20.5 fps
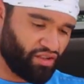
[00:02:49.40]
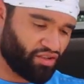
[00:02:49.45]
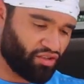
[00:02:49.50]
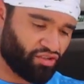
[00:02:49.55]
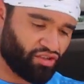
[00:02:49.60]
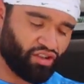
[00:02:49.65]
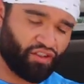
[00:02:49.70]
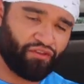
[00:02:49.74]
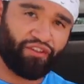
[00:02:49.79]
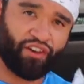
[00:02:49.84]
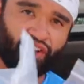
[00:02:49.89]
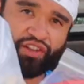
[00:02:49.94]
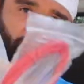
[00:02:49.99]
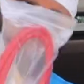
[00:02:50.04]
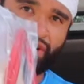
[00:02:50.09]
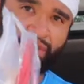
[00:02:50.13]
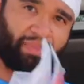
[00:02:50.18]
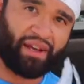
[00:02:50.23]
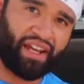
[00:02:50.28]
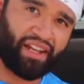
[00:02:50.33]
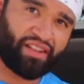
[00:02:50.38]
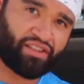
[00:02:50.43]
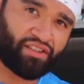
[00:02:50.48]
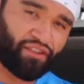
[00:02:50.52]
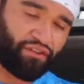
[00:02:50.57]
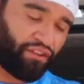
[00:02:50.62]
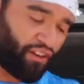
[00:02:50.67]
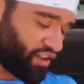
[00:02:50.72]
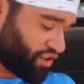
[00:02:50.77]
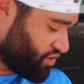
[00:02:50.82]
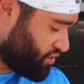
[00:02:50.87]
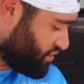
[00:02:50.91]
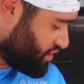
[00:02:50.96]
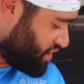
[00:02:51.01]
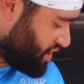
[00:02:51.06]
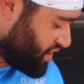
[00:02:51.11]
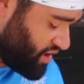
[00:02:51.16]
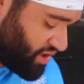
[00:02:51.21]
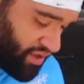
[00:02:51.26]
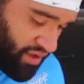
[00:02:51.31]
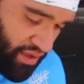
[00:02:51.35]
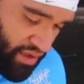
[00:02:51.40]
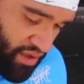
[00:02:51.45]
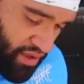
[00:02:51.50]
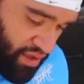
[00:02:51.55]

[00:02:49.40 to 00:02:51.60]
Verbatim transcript: So so far three bands, so far so good.